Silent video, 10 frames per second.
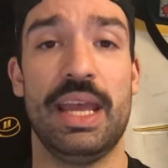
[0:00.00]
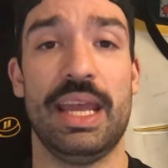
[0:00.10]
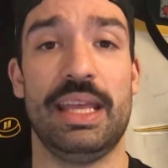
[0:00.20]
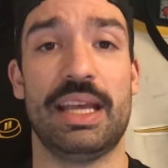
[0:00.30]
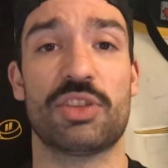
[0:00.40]

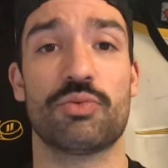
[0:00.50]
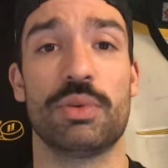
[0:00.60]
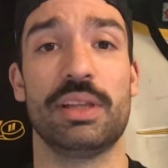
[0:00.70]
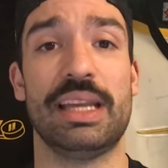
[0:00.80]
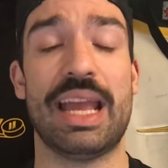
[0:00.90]
And that's
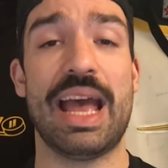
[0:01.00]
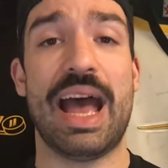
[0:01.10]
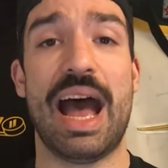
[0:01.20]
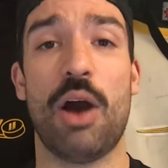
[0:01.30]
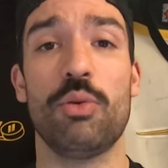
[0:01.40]
really
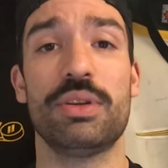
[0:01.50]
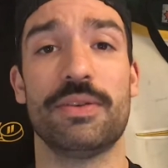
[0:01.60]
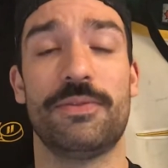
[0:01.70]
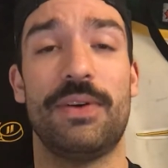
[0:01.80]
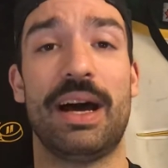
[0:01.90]
how to
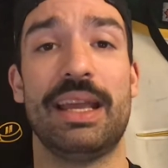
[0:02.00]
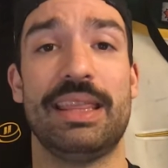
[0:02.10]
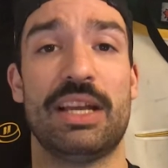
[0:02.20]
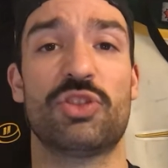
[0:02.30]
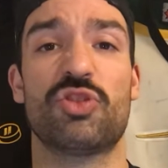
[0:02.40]
find
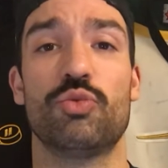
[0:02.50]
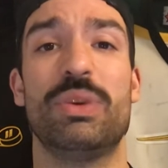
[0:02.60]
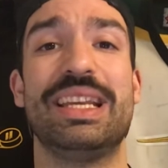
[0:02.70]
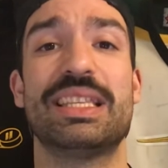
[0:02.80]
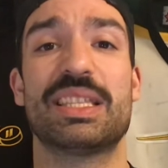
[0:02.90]
that
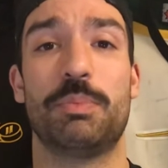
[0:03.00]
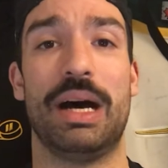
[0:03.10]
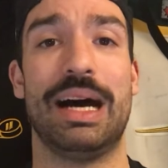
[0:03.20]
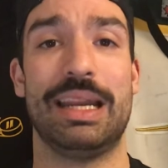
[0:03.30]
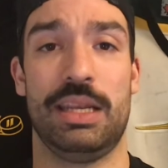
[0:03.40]
sweet
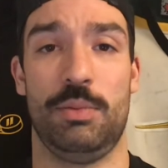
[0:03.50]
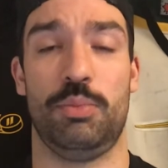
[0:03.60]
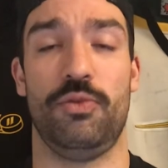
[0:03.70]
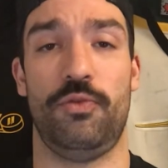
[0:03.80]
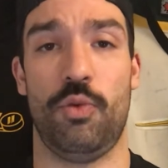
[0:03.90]
spot in
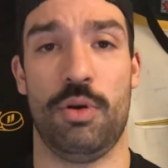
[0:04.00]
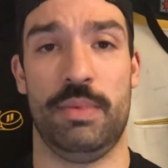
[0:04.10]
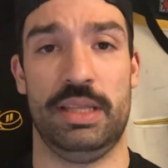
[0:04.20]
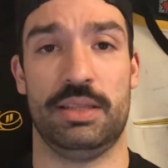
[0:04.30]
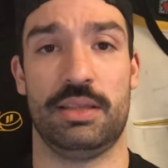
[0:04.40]

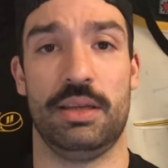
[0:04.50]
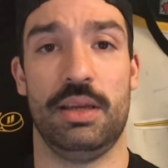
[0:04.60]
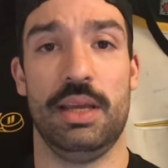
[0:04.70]
performance.